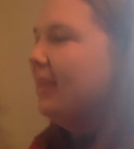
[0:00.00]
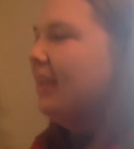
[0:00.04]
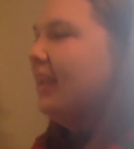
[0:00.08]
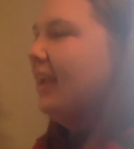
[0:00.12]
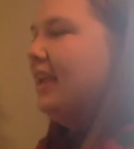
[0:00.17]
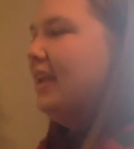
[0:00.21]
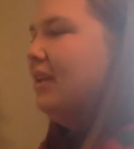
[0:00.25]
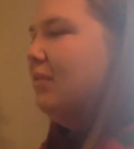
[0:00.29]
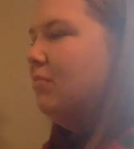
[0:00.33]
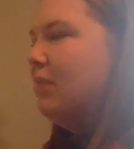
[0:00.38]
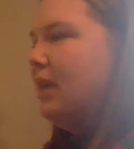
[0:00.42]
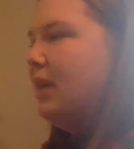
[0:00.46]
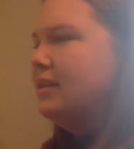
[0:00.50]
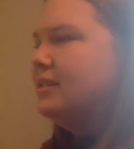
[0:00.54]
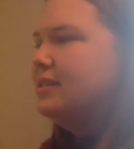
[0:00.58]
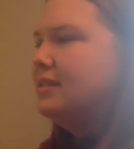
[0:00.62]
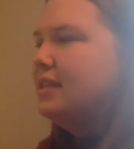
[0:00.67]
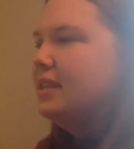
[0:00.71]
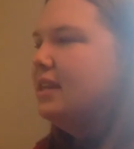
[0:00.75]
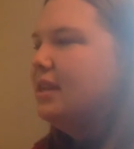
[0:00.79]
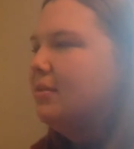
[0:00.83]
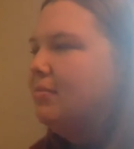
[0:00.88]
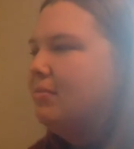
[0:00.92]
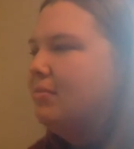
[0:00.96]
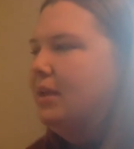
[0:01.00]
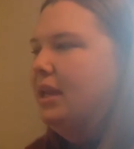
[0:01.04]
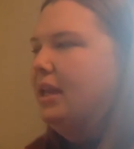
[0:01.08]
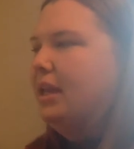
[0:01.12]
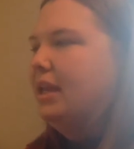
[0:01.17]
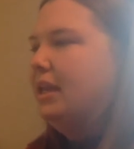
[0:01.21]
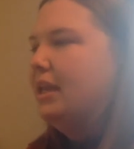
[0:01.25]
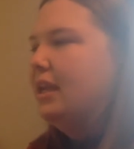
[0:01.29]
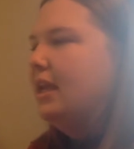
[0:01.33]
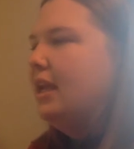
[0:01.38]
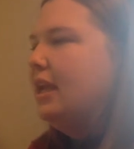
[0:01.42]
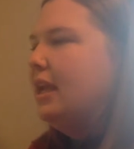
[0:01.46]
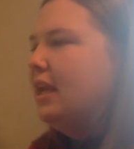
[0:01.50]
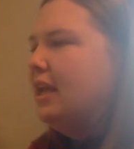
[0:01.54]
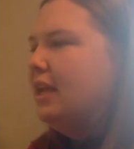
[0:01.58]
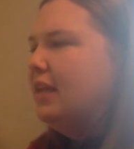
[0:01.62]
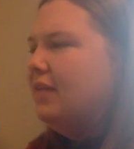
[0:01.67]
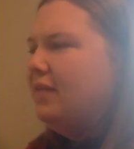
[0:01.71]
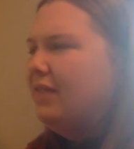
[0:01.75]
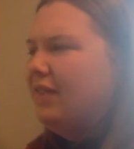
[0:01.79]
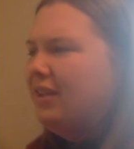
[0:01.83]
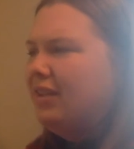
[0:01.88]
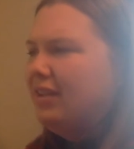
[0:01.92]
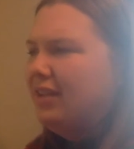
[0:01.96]
He rested a minute. He
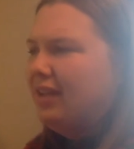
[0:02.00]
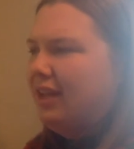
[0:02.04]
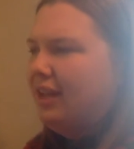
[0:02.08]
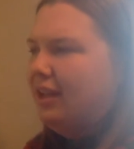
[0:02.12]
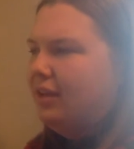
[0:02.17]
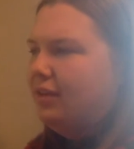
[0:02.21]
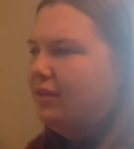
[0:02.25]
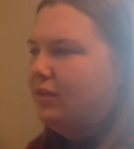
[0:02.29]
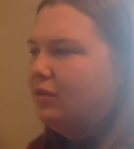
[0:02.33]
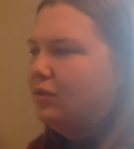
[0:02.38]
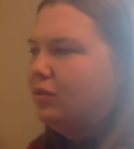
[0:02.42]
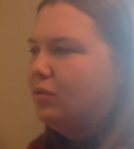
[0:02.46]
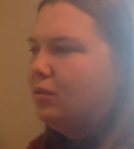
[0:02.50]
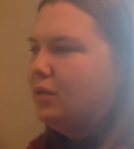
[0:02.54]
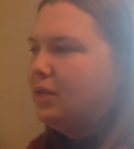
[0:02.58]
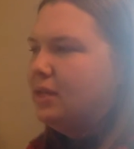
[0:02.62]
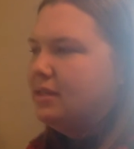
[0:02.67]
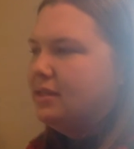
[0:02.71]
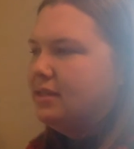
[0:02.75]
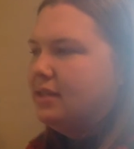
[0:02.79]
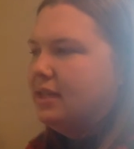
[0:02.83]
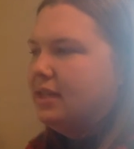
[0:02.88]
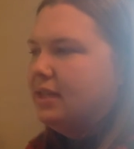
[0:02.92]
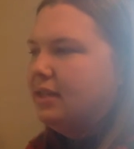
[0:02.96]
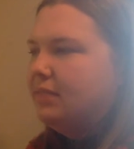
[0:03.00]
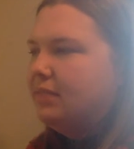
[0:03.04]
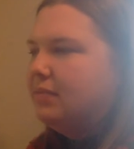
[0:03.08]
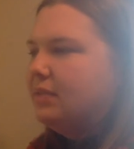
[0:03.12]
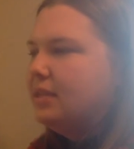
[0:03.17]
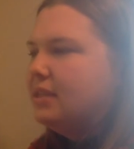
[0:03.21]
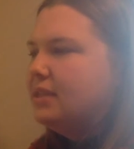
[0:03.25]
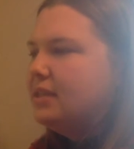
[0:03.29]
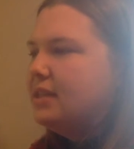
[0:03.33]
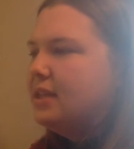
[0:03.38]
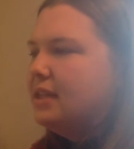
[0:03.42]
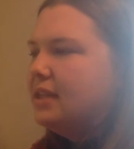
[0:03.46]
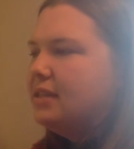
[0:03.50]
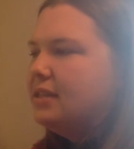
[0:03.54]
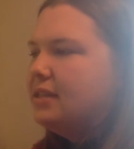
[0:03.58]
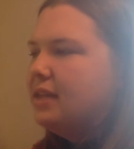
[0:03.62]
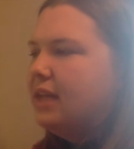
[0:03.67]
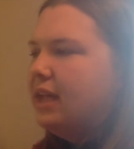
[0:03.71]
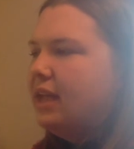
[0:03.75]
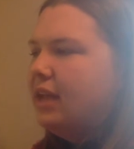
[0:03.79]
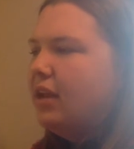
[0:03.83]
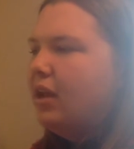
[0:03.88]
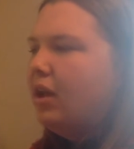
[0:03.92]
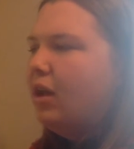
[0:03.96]
felt kind of queasy. Santa
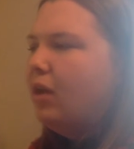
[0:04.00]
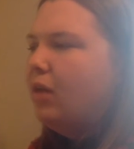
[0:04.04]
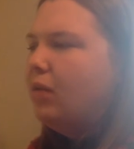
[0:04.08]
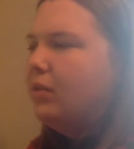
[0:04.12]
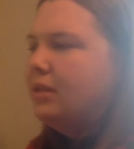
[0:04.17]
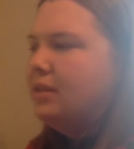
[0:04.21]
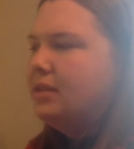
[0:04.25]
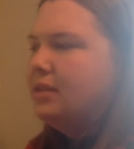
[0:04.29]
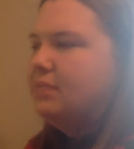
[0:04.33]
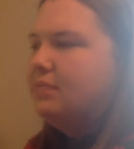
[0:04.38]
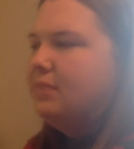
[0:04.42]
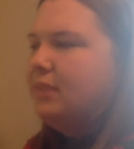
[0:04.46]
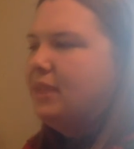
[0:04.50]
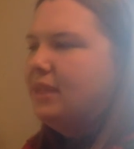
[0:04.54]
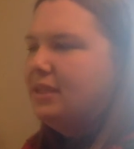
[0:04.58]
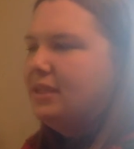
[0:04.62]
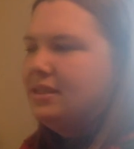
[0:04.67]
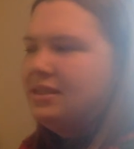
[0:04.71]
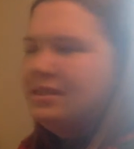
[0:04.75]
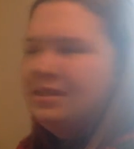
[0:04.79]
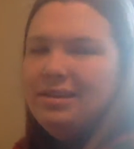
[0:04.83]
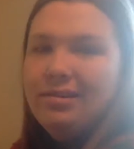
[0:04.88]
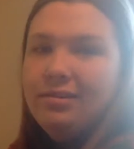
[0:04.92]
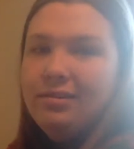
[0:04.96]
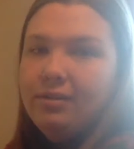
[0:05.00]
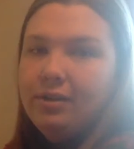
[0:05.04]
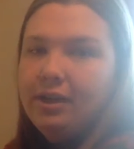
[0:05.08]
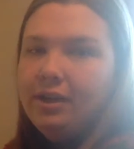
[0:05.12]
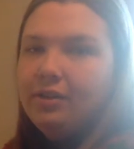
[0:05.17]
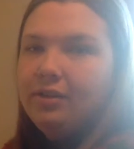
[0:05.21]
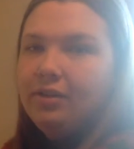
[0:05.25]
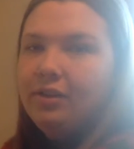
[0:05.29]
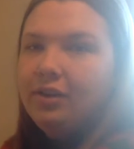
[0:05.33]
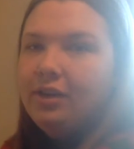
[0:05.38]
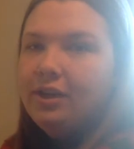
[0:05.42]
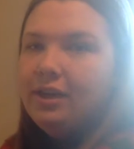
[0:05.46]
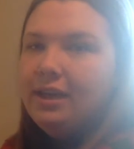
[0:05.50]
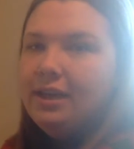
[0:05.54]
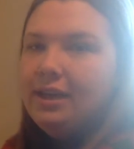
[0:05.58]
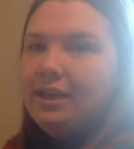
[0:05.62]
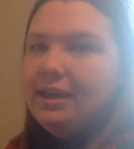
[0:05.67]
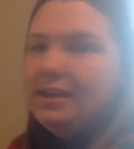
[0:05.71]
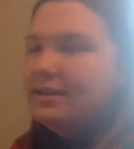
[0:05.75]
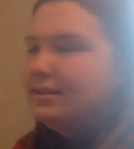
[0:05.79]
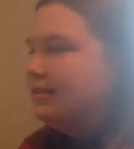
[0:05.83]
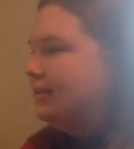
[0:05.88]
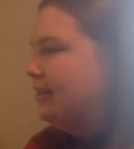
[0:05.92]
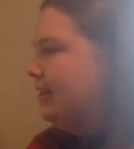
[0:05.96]
had always made steering look
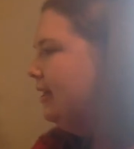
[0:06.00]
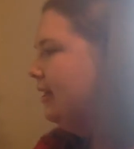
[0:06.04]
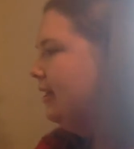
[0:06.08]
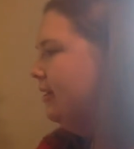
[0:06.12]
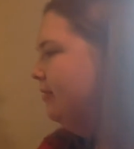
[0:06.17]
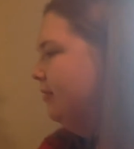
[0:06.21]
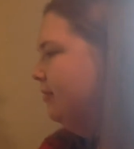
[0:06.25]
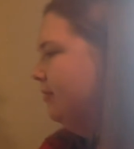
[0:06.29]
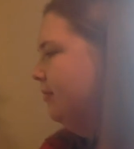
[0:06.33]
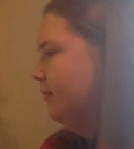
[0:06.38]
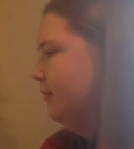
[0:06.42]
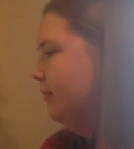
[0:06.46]
easy.